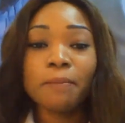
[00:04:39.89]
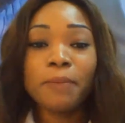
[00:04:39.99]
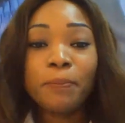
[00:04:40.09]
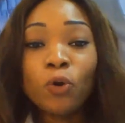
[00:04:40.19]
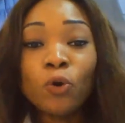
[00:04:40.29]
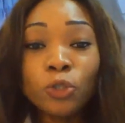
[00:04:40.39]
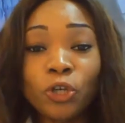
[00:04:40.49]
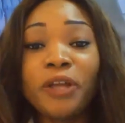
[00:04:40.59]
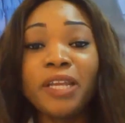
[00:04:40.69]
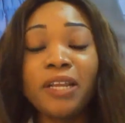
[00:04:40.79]
People who
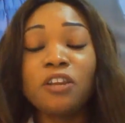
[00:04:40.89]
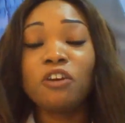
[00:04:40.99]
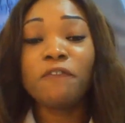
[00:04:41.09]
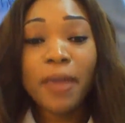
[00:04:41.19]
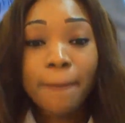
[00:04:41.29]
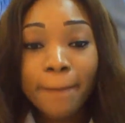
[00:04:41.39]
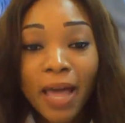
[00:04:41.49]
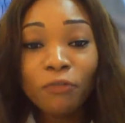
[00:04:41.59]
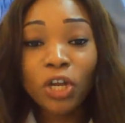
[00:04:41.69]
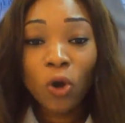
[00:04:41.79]
joined in
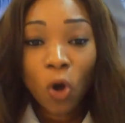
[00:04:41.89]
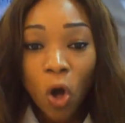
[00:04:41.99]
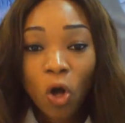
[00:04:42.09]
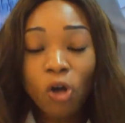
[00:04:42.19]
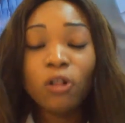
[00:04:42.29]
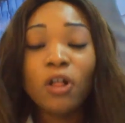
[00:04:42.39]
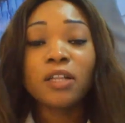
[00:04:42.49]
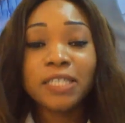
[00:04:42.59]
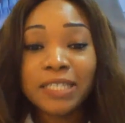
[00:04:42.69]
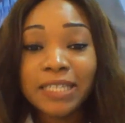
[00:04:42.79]
November,
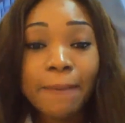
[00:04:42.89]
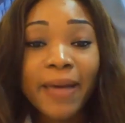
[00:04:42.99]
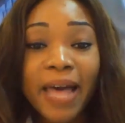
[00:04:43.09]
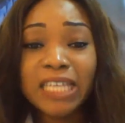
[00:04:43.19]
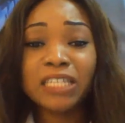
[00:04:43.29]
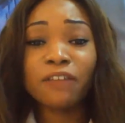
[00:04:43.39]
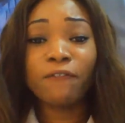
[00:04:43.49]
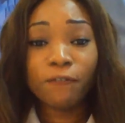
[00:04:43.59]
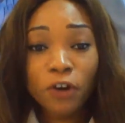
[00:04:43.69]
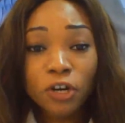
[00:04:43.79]
recall December is the
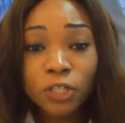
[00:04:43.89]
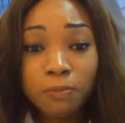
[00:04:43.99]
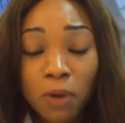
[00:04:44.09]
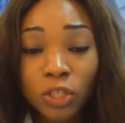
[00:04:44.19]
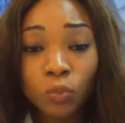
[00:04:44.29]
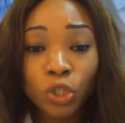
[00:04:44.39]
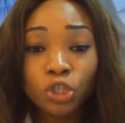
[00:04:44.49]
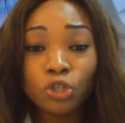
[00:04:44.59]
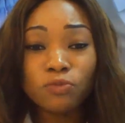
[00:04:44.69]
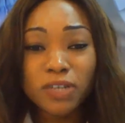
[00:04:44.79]
first month
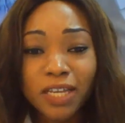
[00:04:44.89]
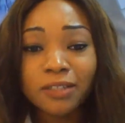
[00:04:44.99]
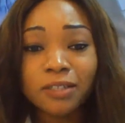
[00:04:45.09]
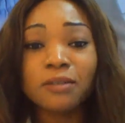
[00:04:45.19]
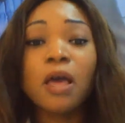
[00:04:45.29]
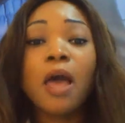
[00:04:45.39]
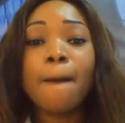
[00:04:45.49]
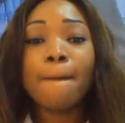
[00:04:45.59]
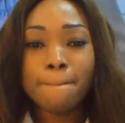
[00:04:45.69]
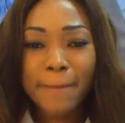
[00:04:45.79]
which you need to
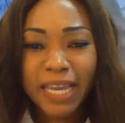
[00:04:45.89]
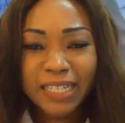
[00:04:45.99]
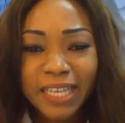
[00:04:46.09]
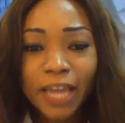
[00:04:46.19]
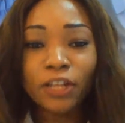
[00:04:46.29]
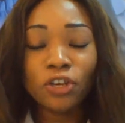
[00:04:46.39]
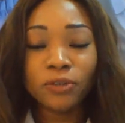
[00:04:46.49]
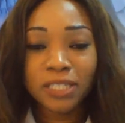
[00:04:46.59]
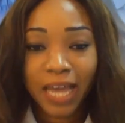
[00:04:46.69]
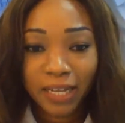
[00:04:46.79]
maintain
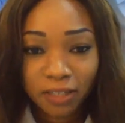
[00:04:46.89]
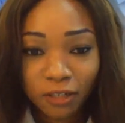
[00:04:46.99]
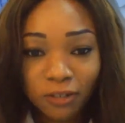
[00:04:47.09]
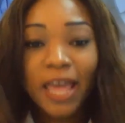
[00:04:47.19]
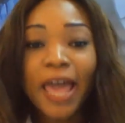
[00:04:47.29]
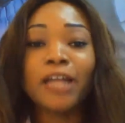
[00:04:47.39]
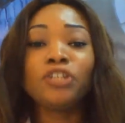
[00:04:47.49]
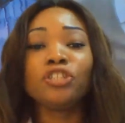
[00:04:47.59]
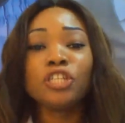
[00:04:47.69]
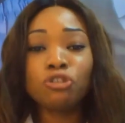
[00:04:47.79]
your title,
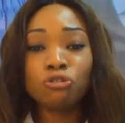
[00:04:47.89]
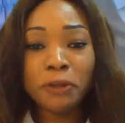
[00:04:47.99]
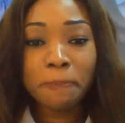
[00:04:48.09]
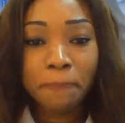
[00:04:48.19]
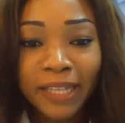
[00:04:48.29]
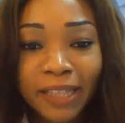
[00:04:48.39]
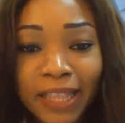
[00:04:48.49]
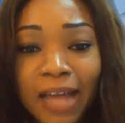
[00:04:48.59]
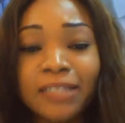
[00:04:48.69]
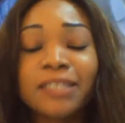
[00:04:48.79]
and you need to repeat
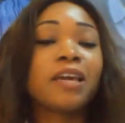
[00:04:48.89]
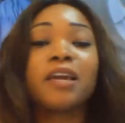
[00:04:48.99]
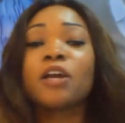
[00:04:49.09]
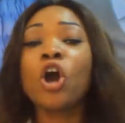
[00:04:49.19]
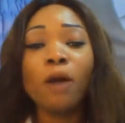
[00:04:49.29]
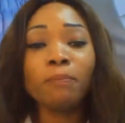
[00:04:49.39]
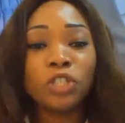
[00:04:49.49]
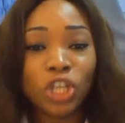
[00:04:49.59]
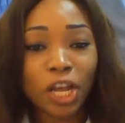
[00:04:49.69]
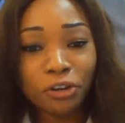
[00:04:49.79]
that
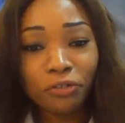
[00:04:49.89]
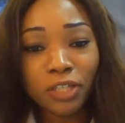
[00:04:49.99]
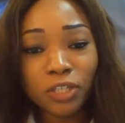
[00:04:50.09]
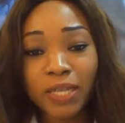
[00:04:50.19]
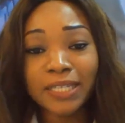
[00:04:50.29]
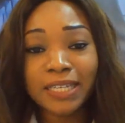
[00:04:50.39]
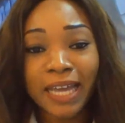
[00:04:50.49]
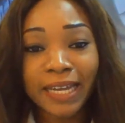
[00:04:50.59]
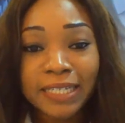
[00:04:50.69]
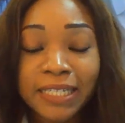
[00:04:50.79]
come January
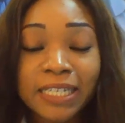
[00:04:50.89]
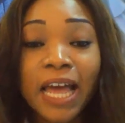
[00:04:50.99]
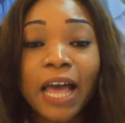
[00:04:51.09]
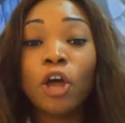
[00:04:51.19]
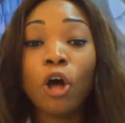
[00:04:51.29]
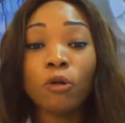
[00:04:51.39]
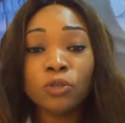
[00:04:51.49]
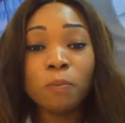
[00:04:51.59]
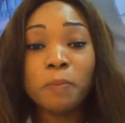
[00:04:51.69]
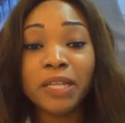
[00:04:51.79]
2019 and
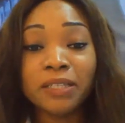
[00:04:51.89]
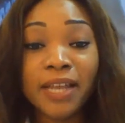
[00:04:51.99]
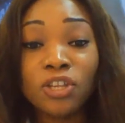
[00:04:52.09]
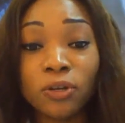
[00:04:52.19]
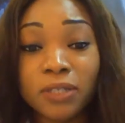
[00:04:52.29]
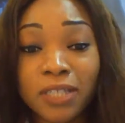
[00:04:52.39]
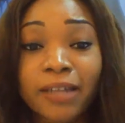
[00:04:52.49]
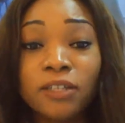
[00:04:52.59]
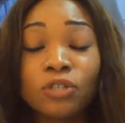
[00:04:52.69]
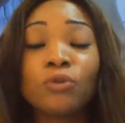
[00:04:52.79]
also maintain your
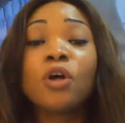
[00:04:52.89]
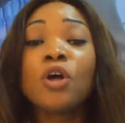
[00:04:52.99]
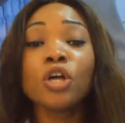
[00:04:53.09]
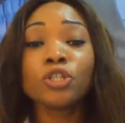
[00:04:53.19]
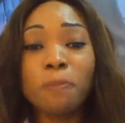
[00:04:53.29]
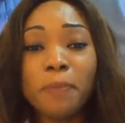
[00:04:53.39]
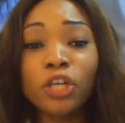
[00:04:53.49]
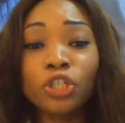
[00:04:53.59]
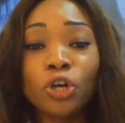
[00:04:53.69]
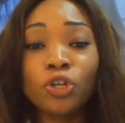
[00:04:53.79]
title to
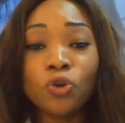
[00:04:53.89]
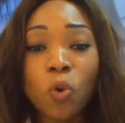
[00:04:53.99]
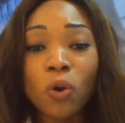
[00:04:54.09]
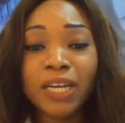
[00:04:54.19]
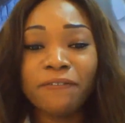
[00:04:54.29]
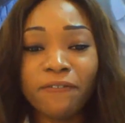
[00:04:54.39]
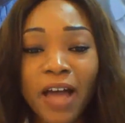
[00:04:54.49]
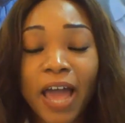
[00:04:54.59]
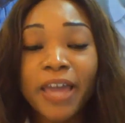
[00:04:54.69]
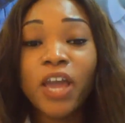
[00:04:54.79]
make sure you
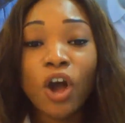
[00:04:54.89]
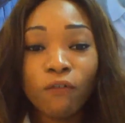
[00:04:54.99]
qualify